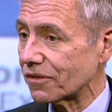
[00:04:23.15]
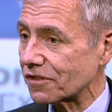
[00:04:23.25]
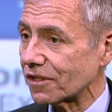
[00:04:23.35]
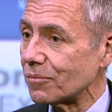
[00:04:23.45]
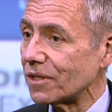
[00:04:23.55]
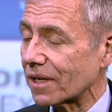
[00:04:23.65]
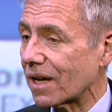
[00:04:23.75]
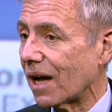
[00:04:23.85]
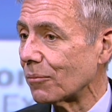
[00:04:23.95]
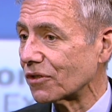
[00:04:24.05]
There's going to be a
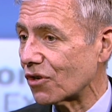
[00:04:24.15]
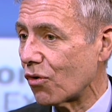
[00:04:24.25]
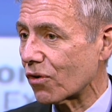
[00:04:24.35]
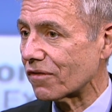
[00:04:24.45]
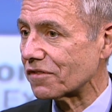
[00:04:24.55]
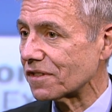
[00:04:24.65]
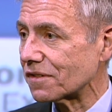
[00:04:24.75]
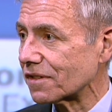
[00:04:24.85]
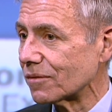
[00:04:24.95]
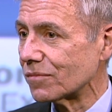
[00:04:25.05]
common core of
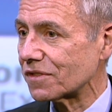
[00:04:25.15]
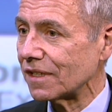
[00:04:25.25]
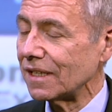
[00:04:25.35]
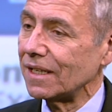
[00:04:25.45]
systems,